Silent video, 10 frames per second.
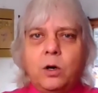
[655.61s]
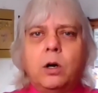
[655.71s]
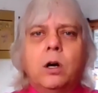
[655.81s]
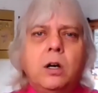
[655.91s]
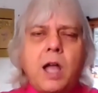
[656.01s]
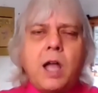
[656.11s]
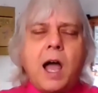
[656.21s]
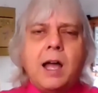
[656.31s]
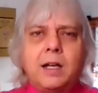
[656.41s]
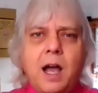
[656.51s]
or oh,
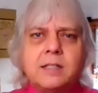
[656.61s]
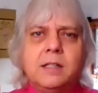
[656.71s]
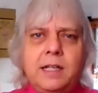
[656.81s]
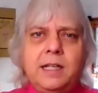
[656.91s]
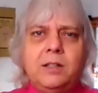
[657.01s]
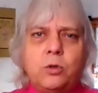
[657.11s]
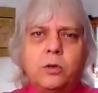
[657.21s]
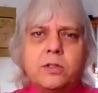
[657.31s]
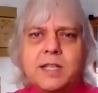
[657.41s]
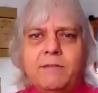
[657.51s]
God's leaning
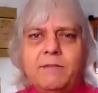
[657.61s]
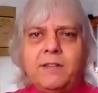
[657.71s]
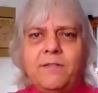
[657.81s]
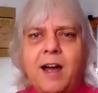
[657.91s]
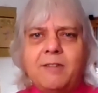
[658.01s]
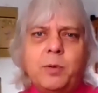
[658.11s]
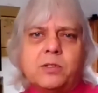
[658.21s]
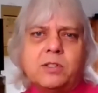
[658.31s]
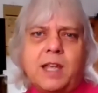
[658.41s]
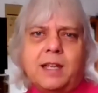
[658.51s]
towards
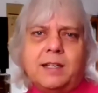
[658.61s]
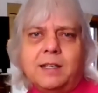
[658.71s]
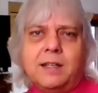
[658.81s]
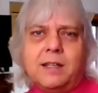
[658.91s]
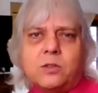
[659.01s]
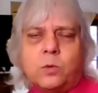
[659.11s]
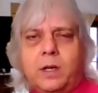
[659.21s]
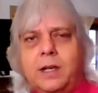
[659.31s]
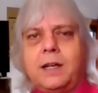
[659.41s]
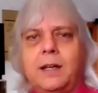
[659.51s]
75% this
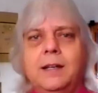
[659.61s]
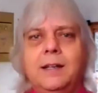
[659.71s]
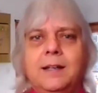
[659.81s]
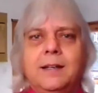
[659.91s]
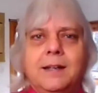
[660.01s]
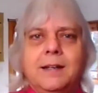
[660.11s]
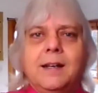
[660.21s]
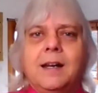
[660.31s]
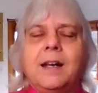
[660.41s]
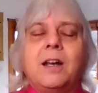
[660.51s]
week.
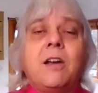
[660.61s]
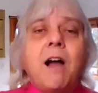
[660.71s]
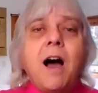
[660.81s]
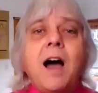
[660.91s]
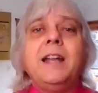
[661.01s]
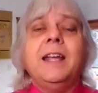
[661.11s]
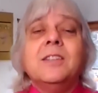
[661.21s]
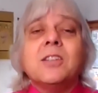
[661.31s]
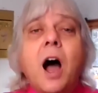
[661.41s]
God is